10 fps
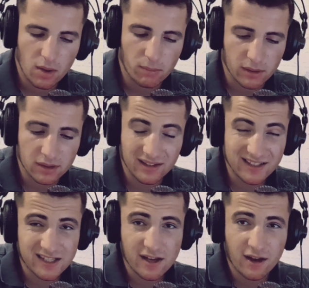But
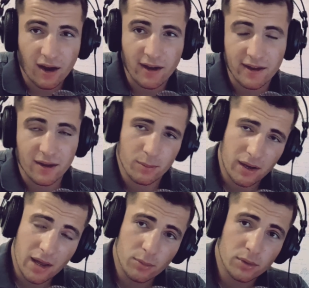let's say I am.
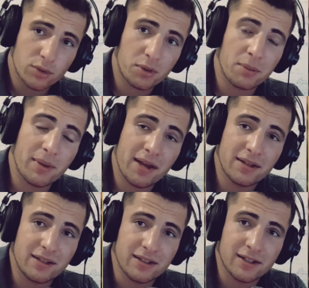I want to remain
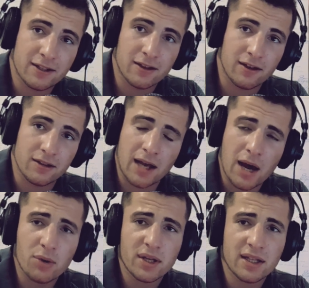in that clan.
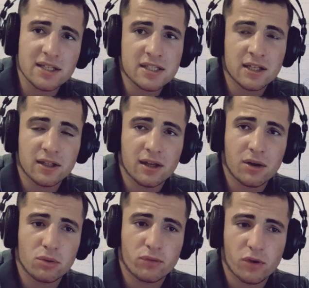How can I stand
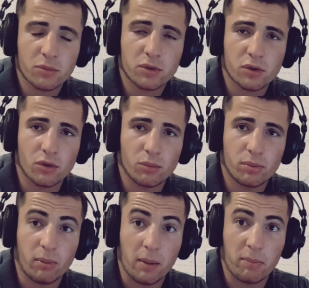out from the
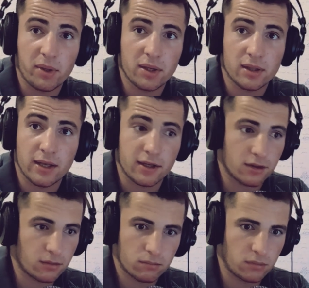group? By being like
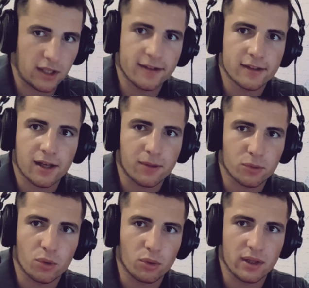10 town
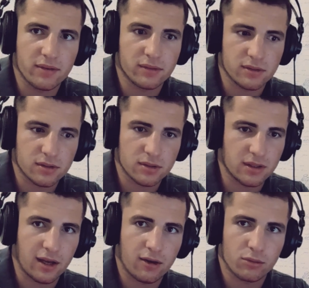hall levels
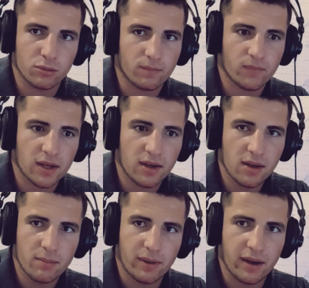down,
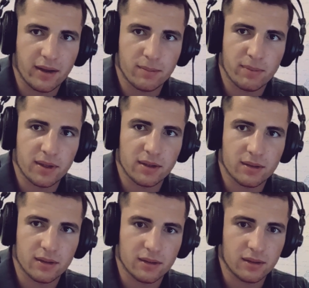by being